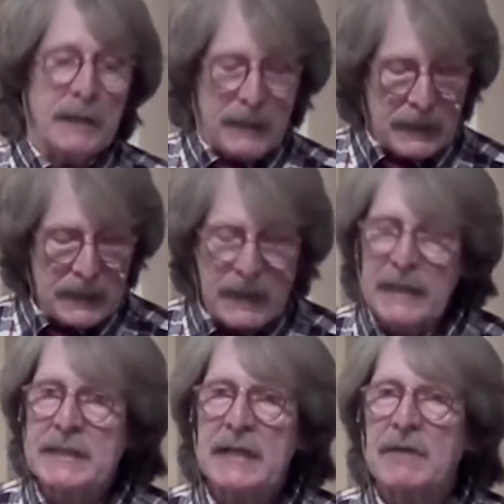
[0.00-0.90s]
Now, the
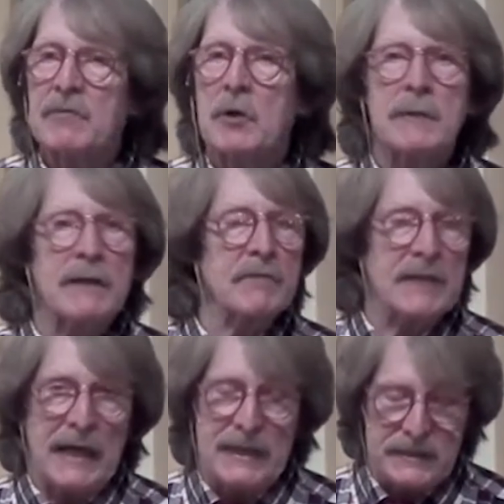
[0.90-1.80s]
idea of Rome never
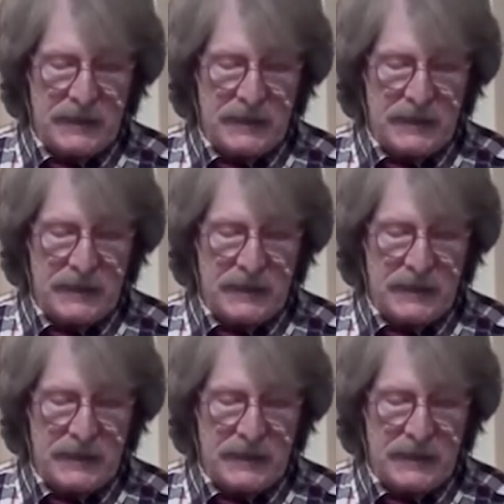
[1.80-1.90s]
dies.